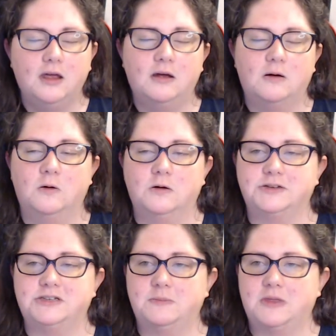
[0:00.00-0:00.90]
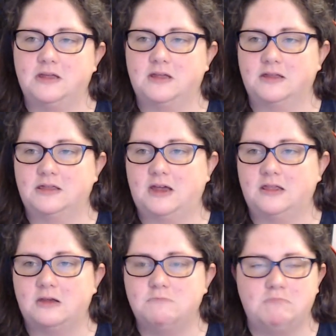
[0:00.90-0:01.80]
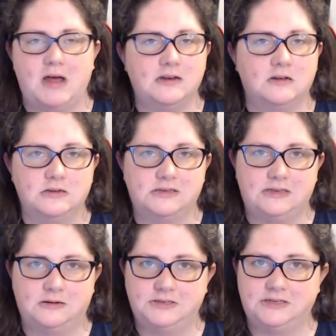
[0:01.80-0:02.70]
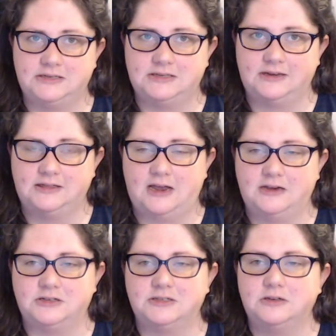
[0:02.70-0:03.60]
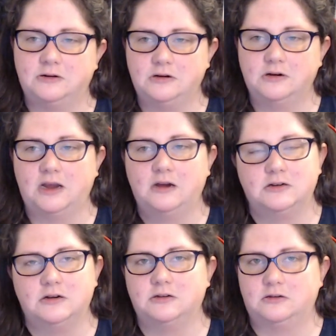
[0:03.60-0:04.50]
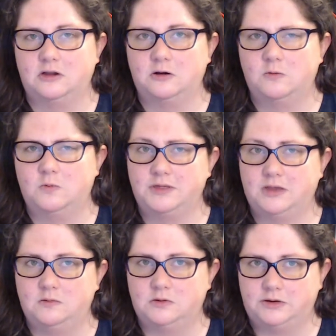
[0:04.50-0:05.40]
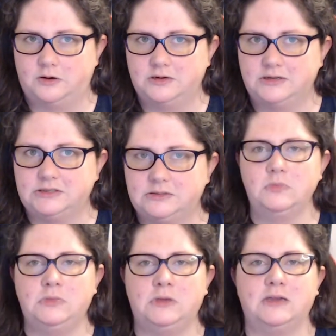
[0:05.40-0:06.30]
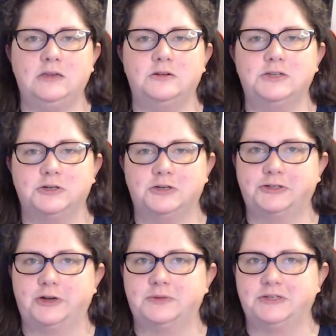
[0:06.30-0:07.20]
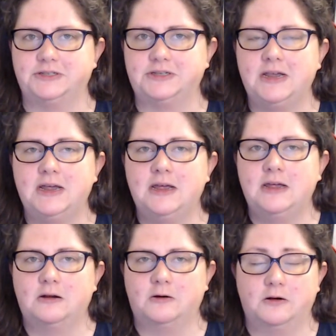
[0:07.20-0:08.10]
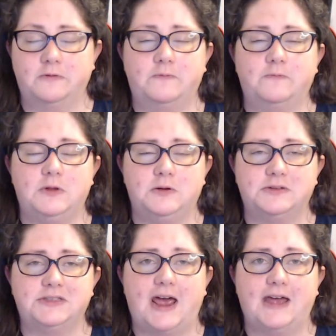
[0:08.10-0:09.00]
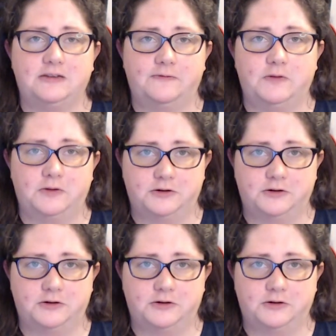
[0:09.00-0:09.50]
or something like that. They might notice those things like that. Just know your character and know what they will notice, and use your descriptions, or use that to fill your